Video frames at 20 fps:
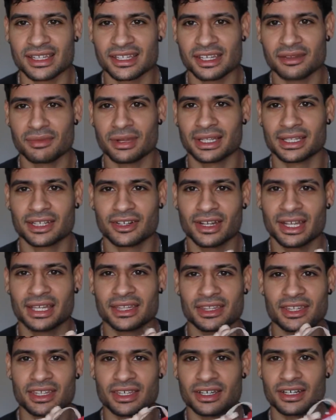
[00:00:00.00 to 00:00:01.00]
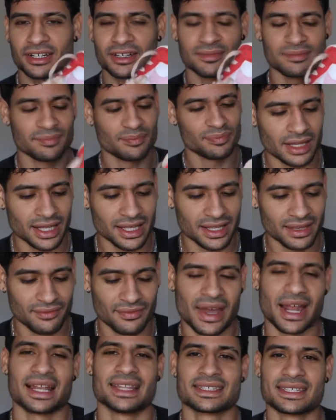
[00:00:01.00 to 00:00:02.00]
at them like they're like the um, like a
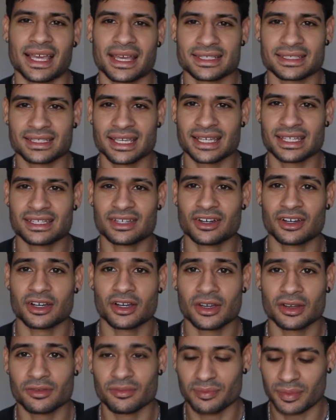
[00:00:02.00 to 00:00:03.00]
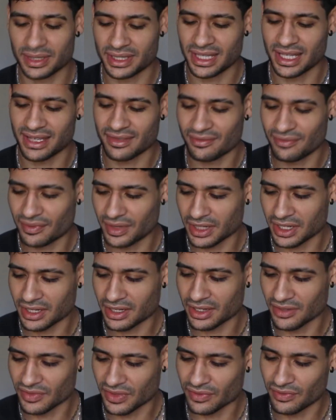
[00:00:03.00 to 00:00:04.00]
Valentine's Day dunk. But then funny
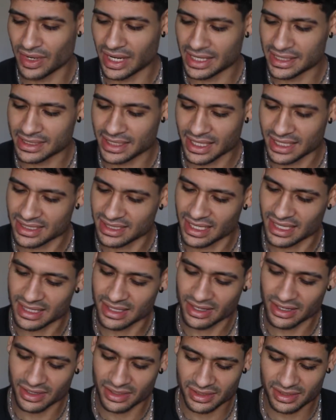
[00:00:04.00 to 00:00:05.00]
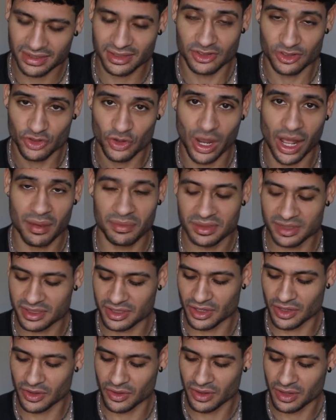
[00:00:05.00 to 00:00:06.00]
enough, the Valentine's Day dunks dropped.
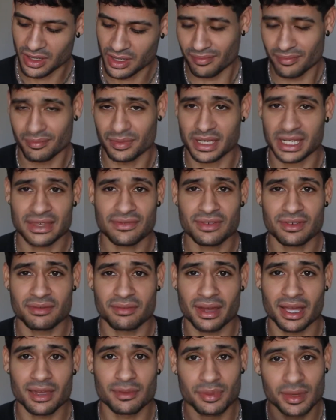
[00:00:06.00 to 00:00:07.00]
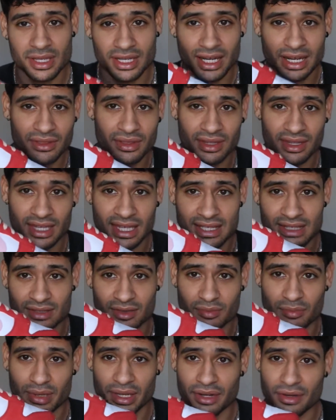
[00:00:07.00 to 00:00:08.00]
So, but even in my opinion, I think these
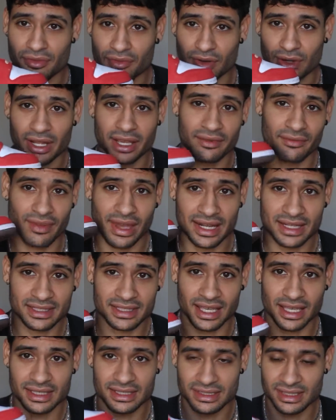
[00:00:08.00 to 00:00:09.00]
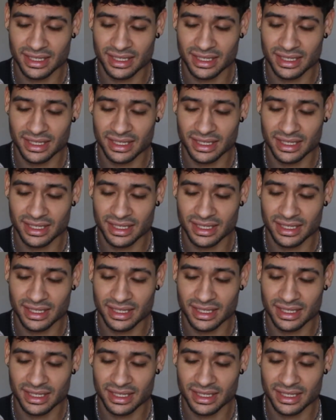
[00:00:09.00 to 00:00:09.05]
look better for like Valentine's